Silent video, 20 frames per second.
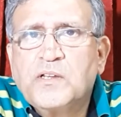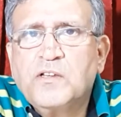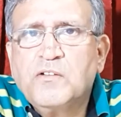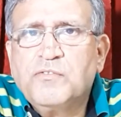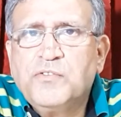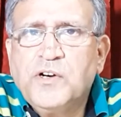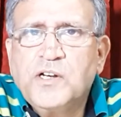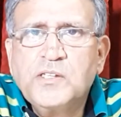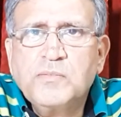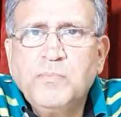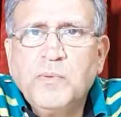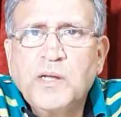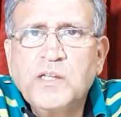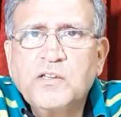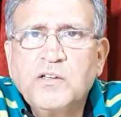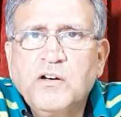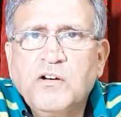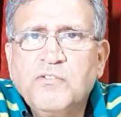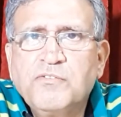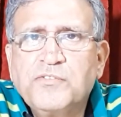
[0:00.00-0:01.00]
the first
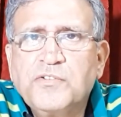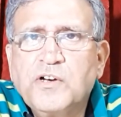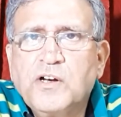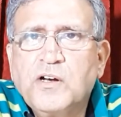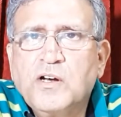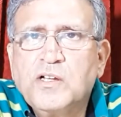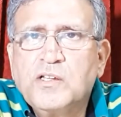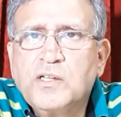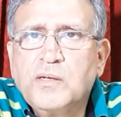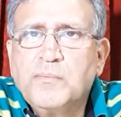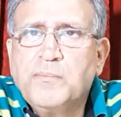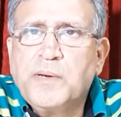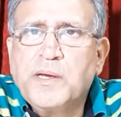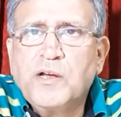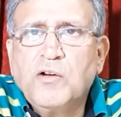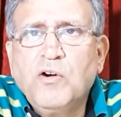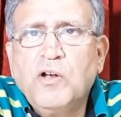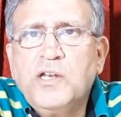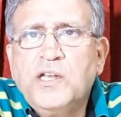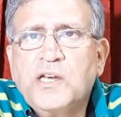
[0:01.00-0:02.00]
month of the
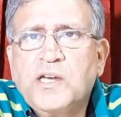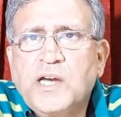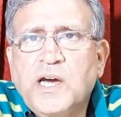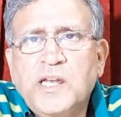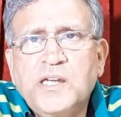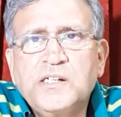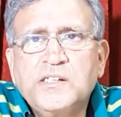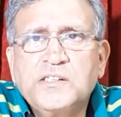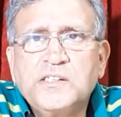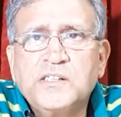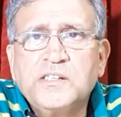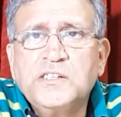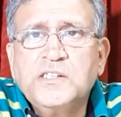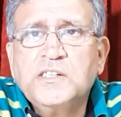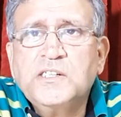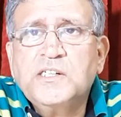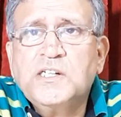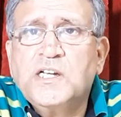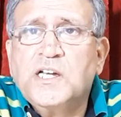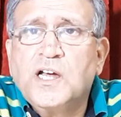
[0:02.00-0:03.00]
Bengali calendar.
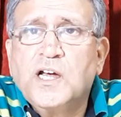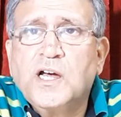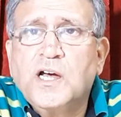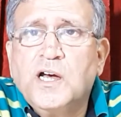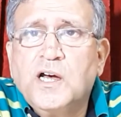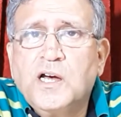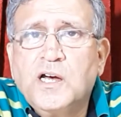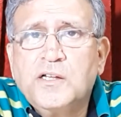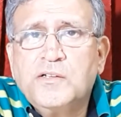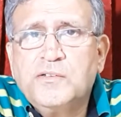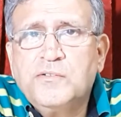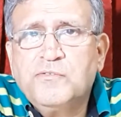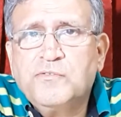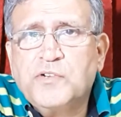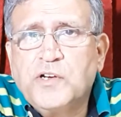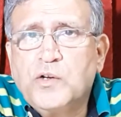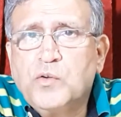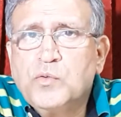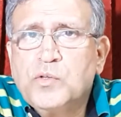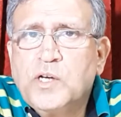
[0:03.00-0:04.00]

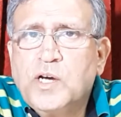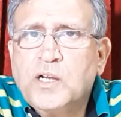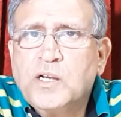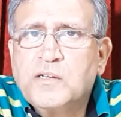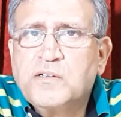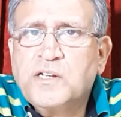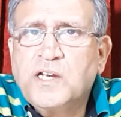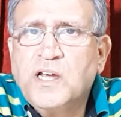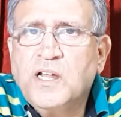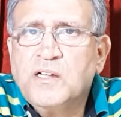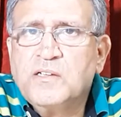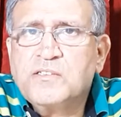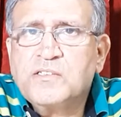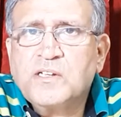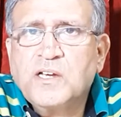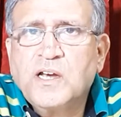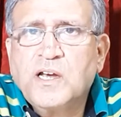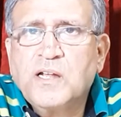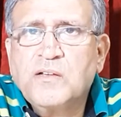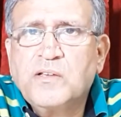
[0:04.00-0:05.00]
Feluda tells
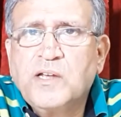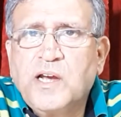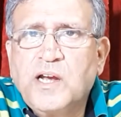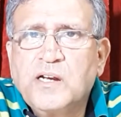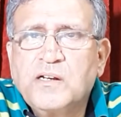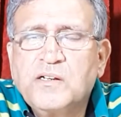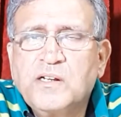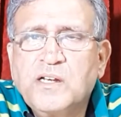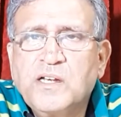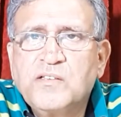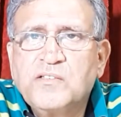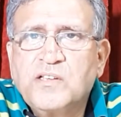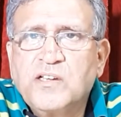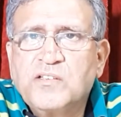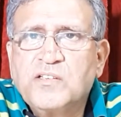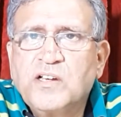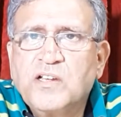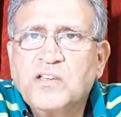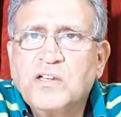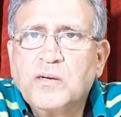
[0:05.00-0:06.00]
that
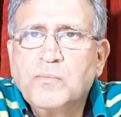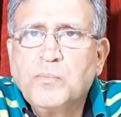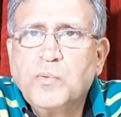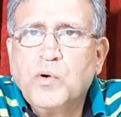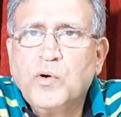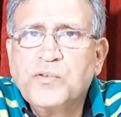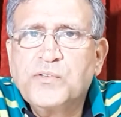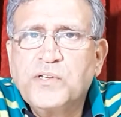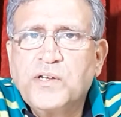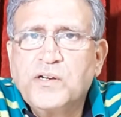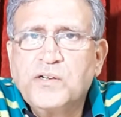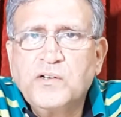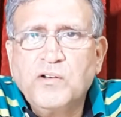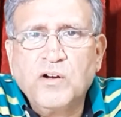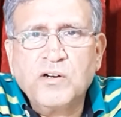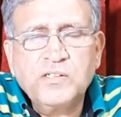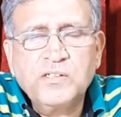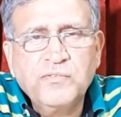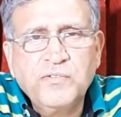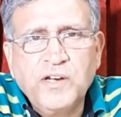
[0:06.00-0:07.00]
Sasadhar Bose and
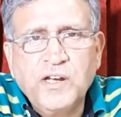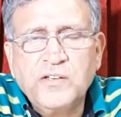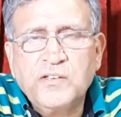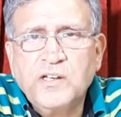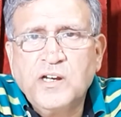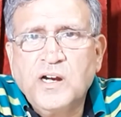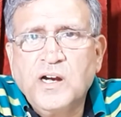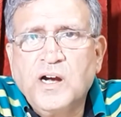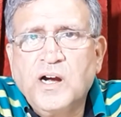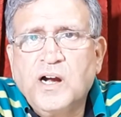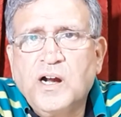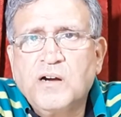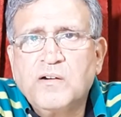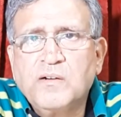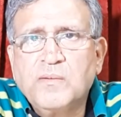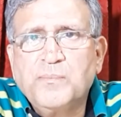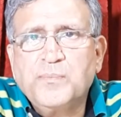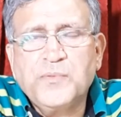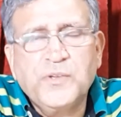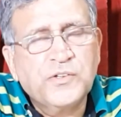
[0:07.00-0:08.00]
Dr. Vaidya
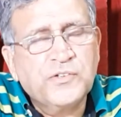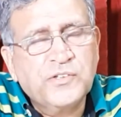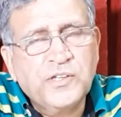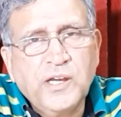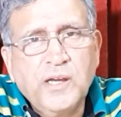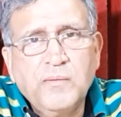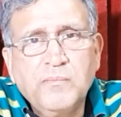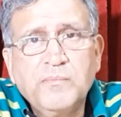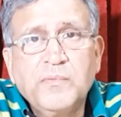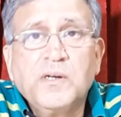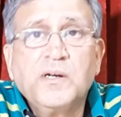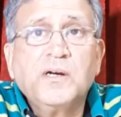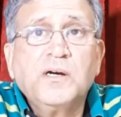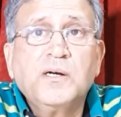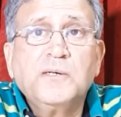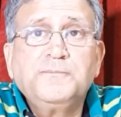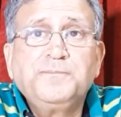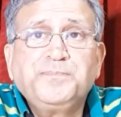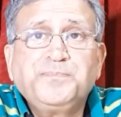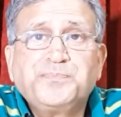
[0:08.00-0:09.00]
are the
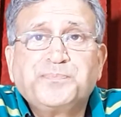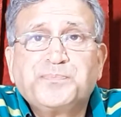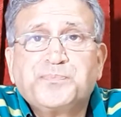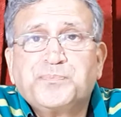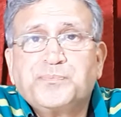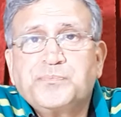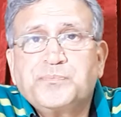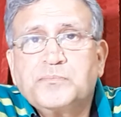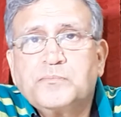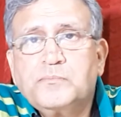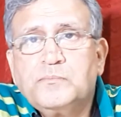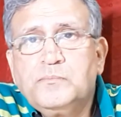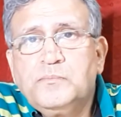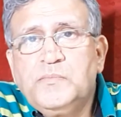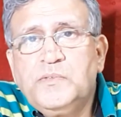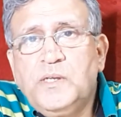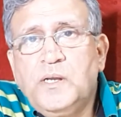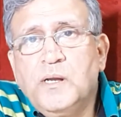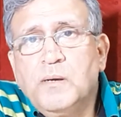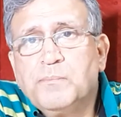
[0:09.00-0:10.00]
same
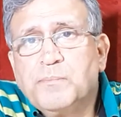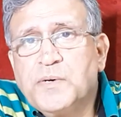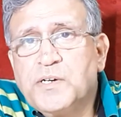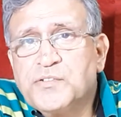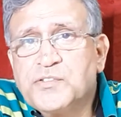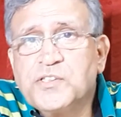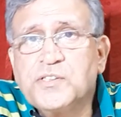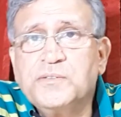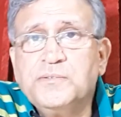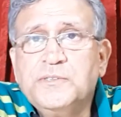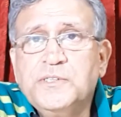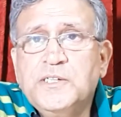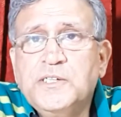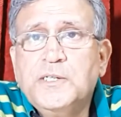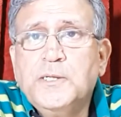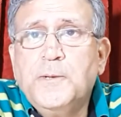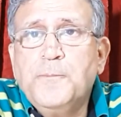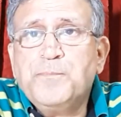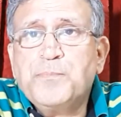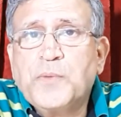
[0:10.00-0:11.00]
person.
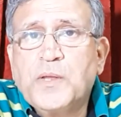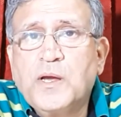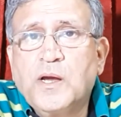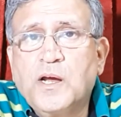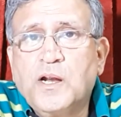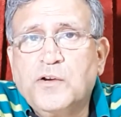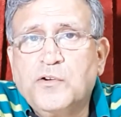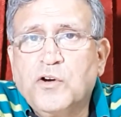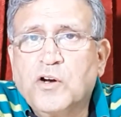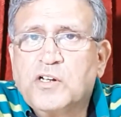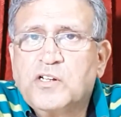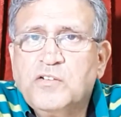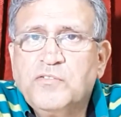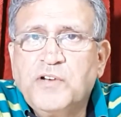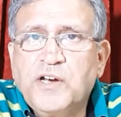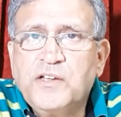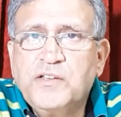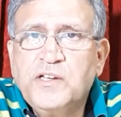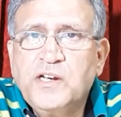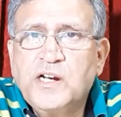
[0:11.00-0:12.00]
Dr.
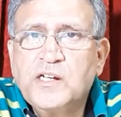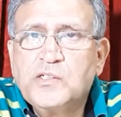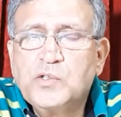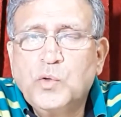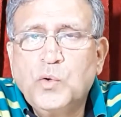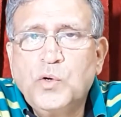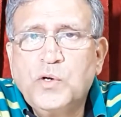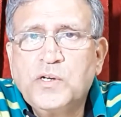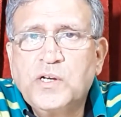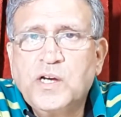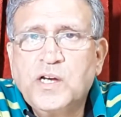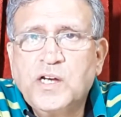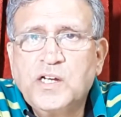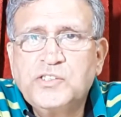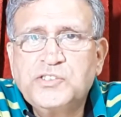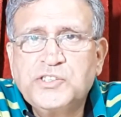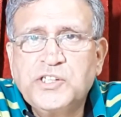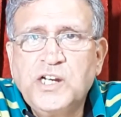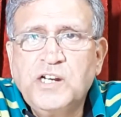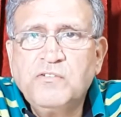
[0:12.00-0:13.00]
Vaidya told
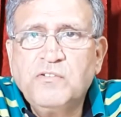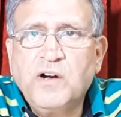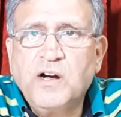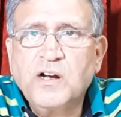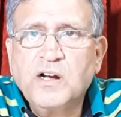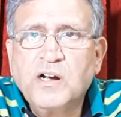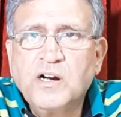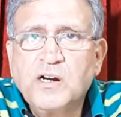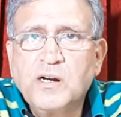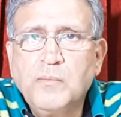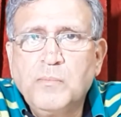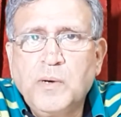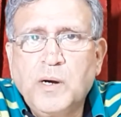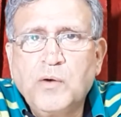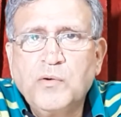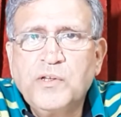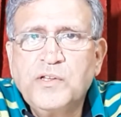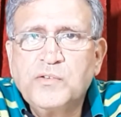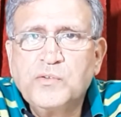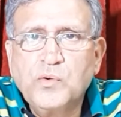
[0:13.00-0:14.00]
Shail Wankar
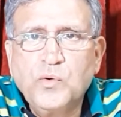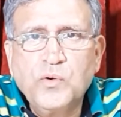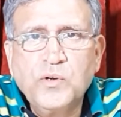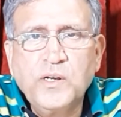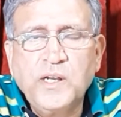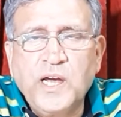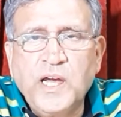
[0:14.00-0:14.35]
about his own